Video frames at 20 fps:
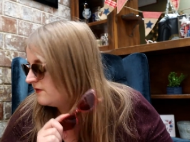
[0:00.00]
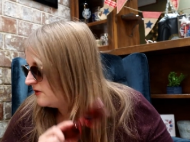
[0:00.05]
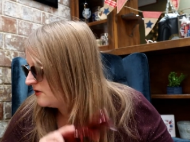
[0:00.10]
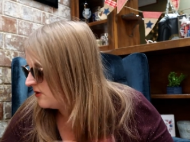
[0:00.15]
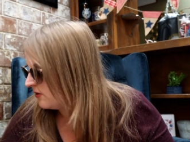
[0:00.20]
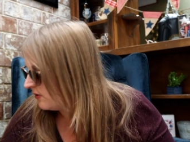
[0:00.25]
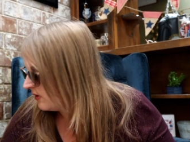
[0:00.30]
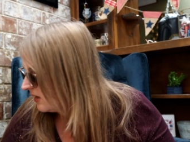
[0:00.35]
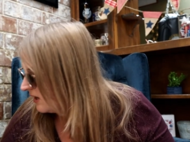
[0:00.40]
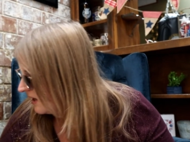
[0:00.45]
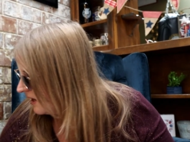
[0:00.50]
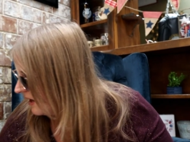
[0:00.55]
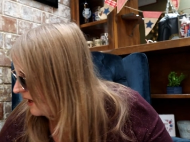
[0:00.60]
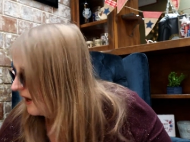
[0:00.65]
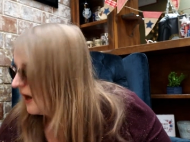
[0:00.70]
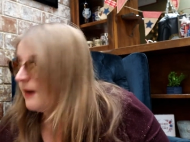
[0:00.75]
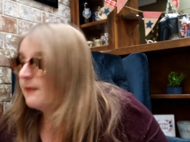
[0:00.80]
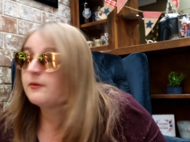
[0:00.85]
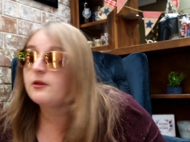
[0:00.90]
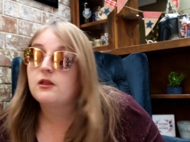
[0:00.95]
So
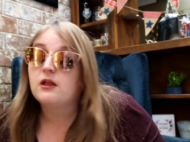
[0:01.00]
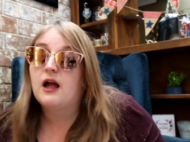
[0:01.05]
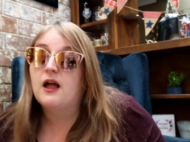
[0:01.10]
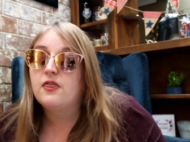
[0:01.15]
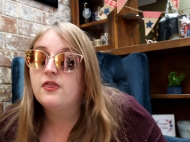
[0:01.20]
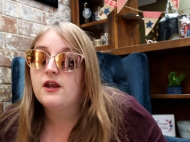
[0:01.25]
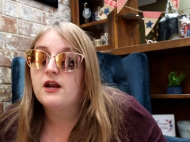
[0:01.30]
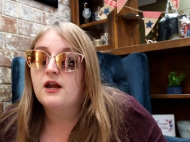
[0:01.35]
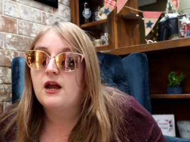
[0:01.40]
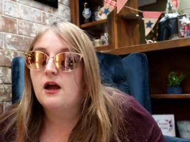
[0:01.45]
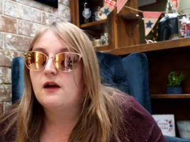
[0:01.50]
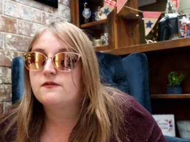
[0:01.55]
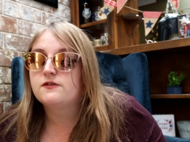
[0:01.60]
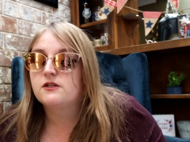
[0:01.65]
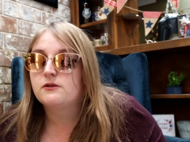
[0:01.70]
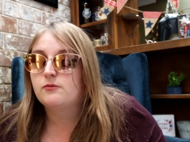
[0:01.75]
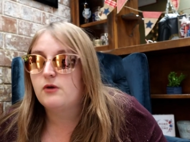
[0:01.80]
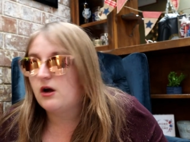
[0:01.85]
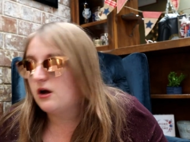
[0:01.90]
I'm glad that I have some